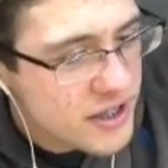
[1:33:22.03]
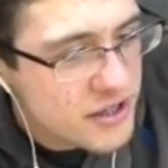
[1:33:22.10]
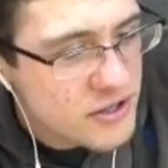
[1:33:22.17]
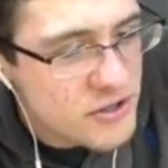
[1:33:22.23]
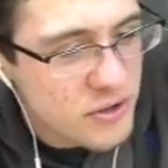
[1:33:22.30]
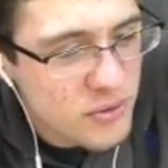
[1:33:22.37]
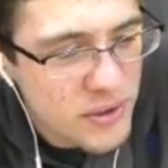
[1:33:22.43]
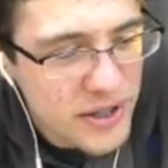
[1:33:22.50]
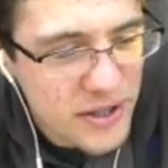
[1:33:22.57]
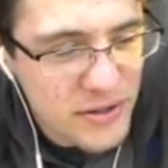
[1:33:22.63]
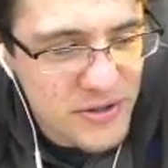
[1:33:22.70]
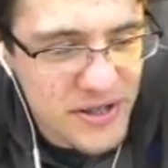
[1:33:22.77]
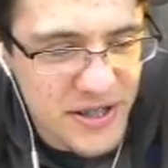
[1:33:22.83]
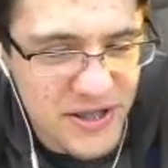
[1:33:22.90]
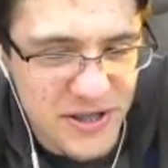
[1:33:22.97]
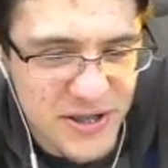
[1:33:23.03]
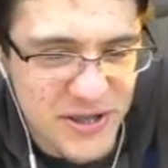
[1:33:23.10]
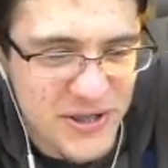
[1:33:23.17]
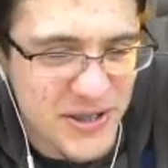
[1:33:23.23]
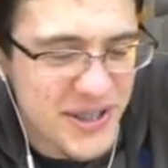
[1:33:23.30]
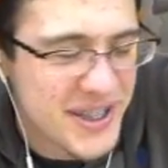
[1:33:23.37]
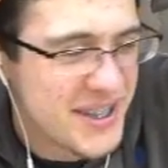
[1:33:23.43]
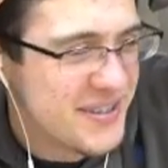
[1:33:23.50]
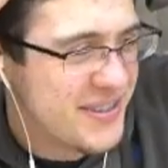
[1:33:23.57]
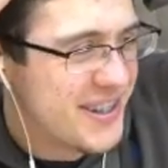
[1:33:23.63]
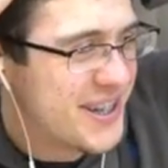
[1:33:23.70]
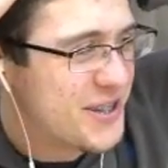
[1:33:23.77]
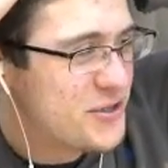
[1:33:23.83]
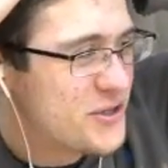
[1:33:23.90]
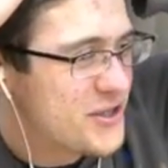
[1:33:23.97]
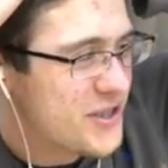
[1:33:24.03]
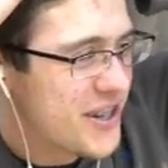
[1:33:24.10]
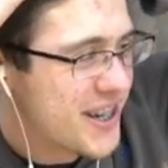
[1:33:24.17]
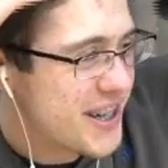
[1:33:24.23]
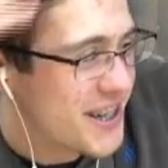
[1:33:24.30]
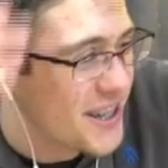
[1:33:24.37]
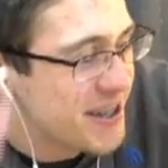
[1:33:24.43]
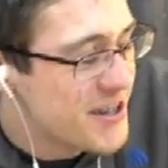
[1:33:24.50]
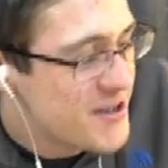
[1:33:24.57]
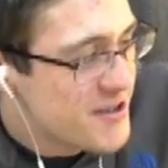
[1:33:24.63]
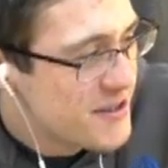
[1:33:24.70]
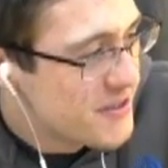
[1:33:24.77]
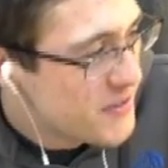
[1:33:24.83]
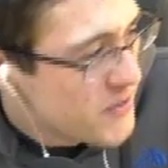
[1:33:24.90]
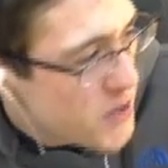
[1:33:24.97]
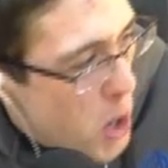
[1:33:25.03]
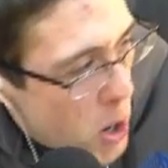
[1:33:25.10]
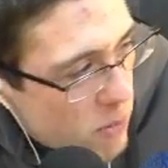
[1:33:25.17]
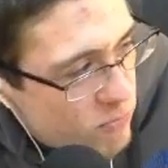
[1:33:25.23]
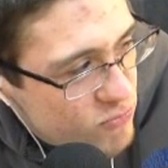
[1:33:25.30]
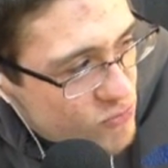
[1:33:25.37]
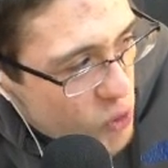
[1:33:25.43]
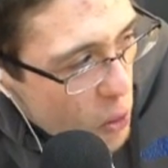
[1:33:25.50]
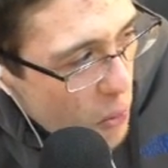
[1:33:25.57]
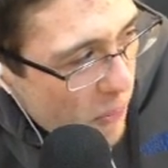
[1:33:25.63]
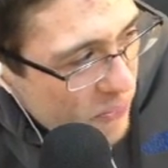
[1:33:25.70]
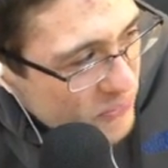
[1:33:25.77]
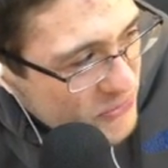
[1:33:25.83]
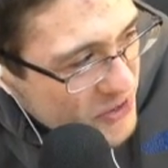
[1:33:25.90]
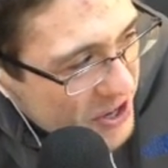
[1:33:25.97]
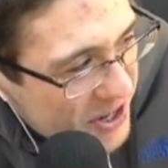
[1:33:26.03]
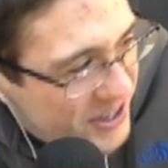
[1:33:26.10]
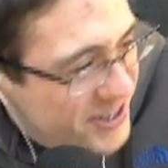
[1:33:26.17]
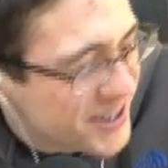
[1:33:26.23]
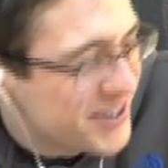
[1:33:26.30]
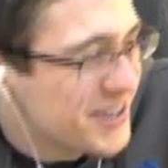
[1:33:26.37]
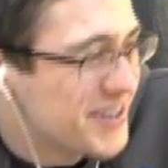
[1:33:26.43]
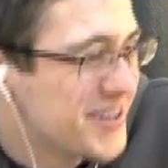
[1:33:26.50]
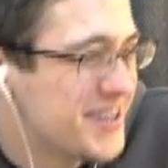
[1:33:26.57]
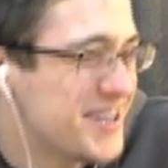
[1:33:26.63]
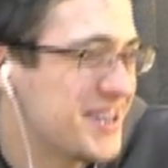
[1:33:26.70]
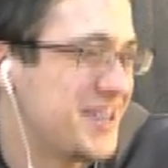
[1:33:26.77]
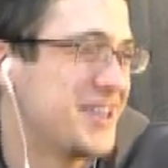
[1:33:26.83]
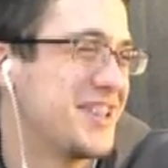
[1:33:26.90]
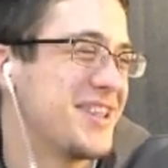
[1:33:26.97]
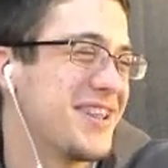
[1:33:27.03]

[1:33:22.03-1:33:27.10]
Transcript: Doritos on stream and it was like it's just